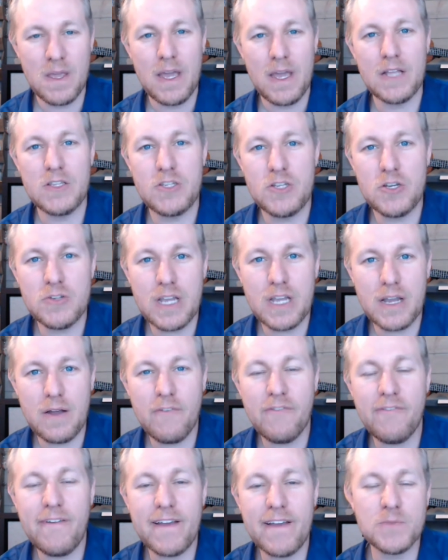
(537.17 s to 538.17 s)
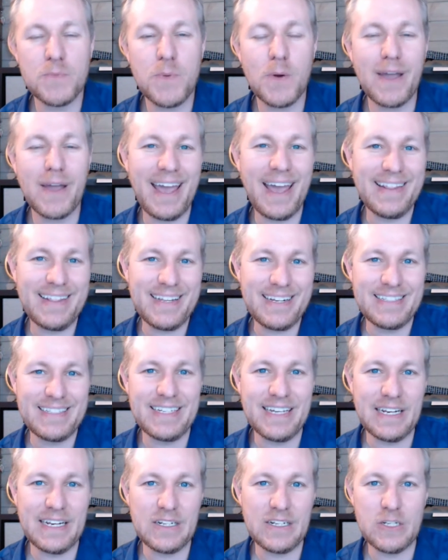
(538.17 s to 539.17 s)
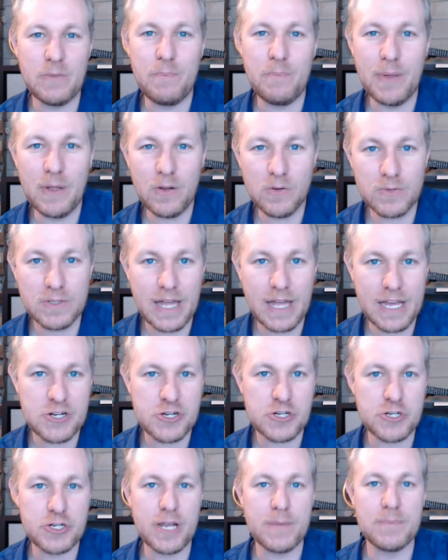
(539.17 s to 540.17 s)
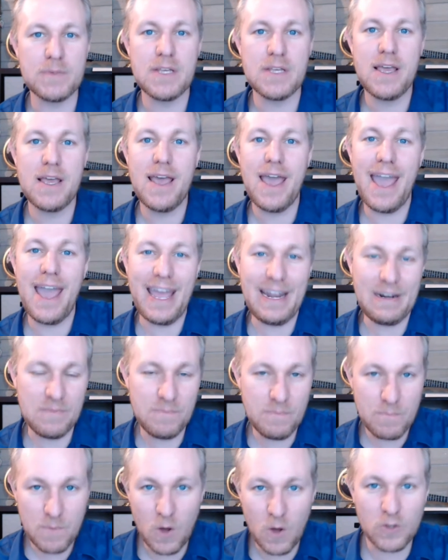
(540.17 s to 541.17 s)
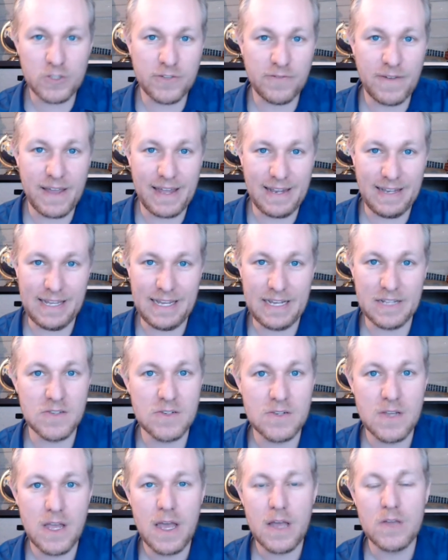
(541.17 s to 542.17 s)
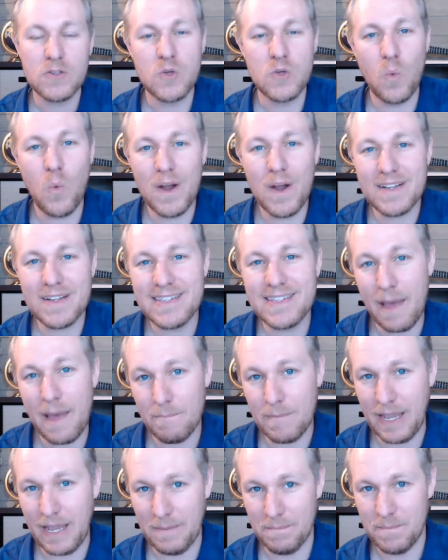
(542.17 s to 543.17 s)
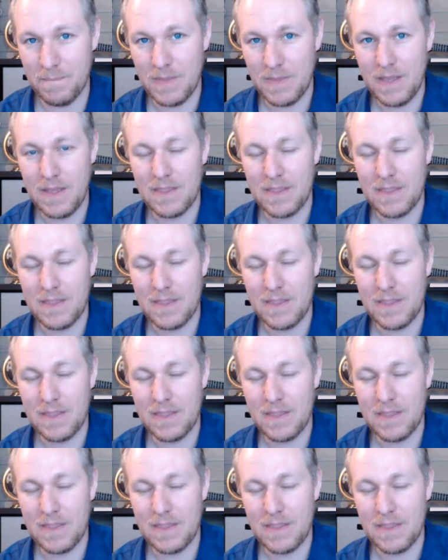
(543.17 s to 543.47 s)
It's using Facebook and LinkedIn to build relationships and cultivate leads. So what does that mean?